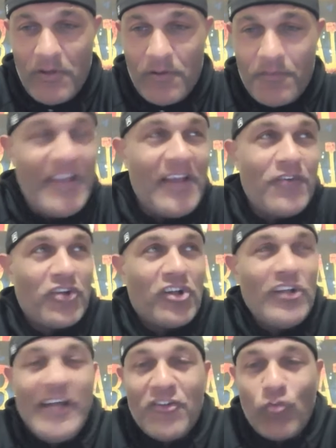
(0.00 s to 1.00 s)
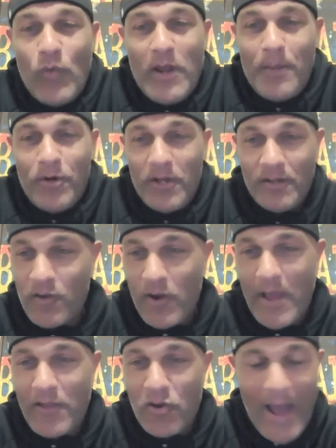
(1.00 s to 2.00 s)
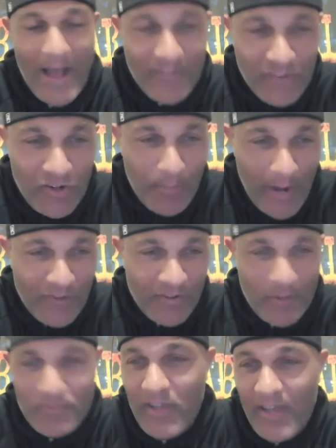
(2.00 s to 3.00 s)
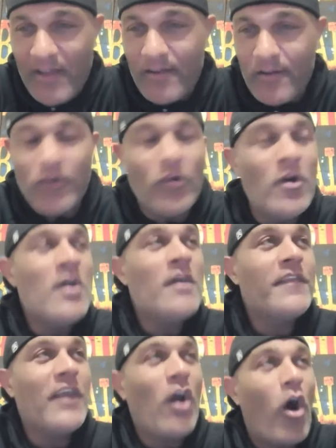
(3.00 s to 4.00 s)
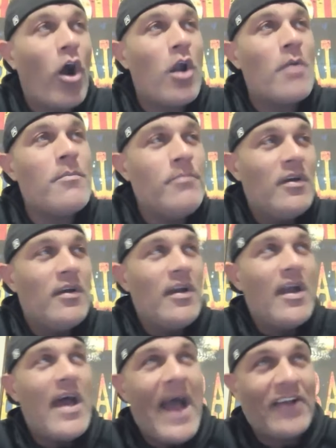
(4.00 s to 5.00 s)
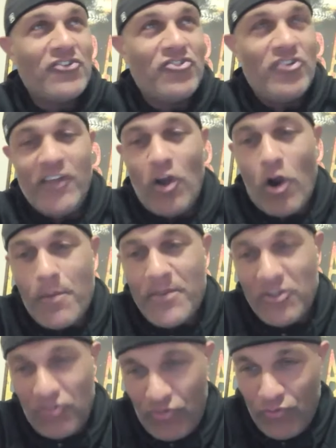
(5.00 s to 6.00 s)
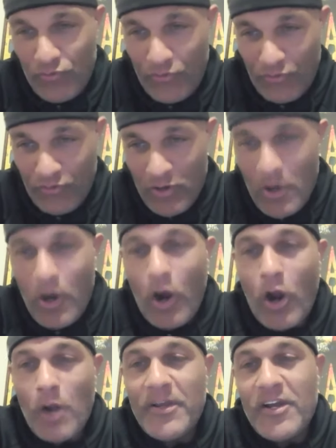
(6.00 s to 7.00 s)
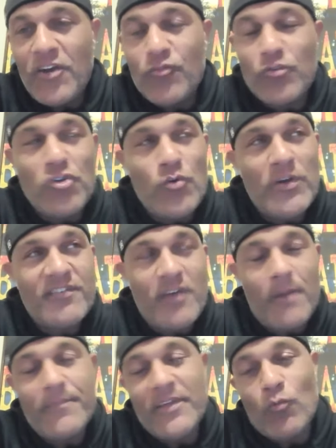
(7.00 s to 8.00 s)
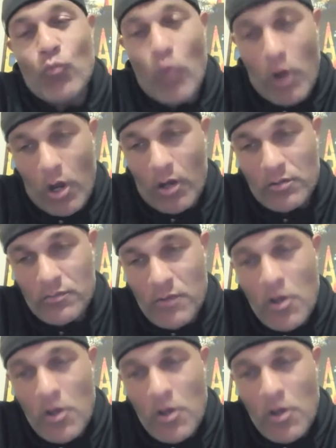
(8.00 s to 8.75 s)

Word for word: See, it was the cleanest way to put it. They're, you're asking your body to do something you can't do. The arm action, the arm issues are because we're doing something wrong